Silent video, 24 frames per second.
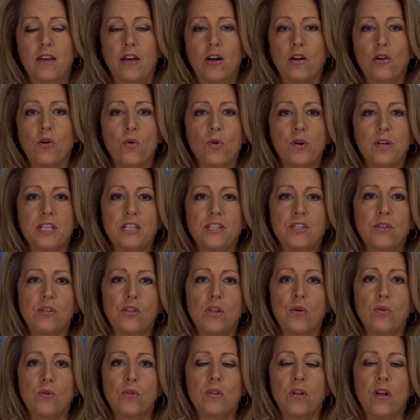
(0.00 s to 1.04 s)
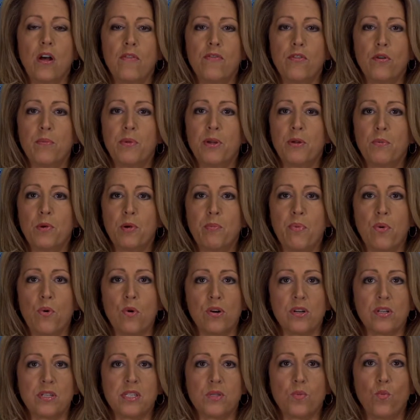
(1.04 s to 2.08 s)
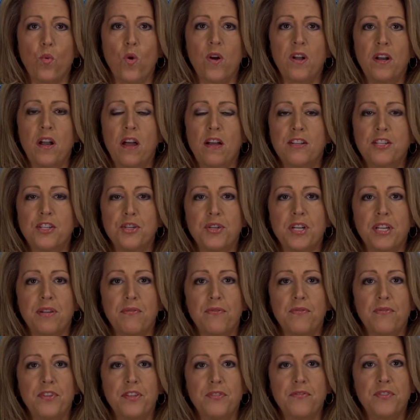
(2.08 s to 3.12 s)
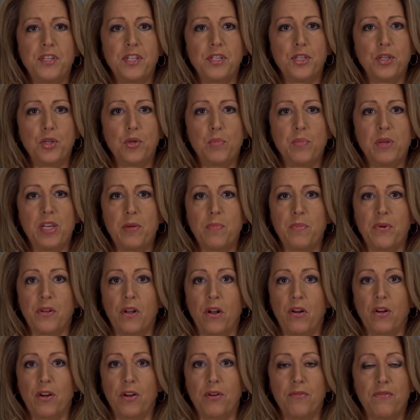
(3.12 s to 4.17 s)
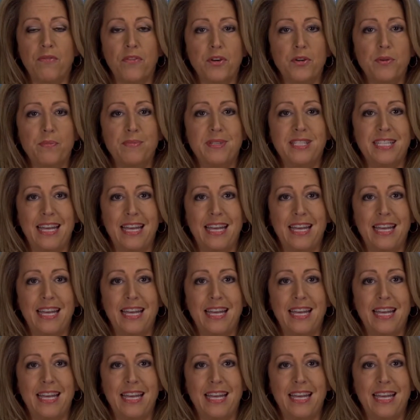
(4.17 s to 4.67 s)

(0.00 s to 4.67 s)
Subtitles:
According to local government reports, 152 people are confirmed